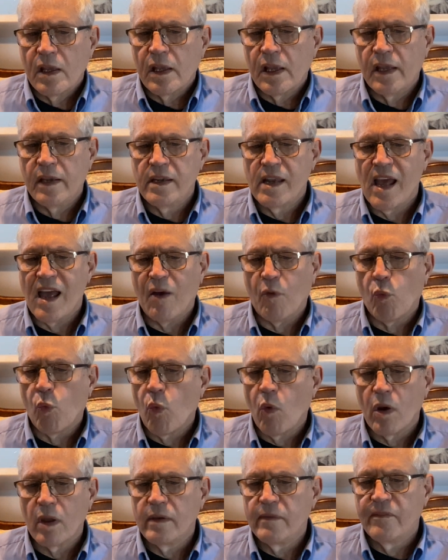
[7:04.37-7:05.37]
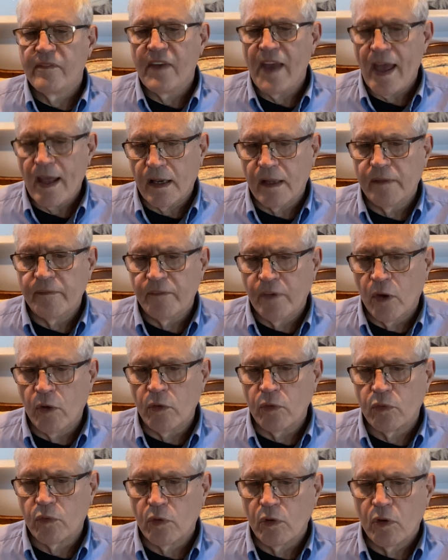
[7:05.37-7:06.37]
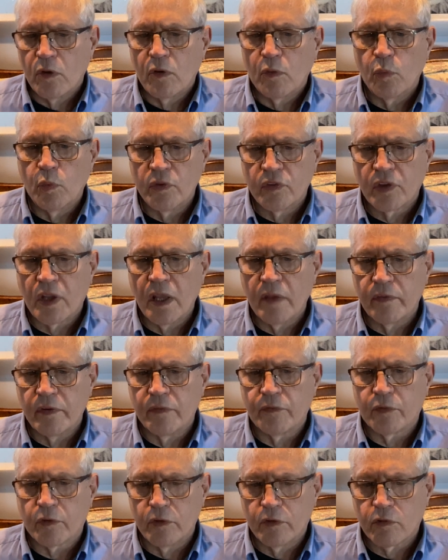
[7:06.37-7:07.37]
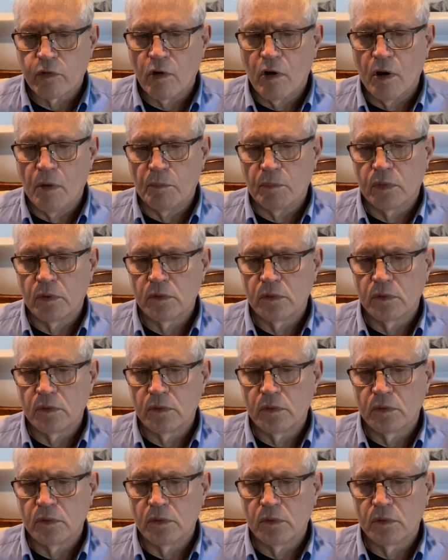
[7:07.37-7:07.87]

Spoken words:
and not one valid vote was given for Trump.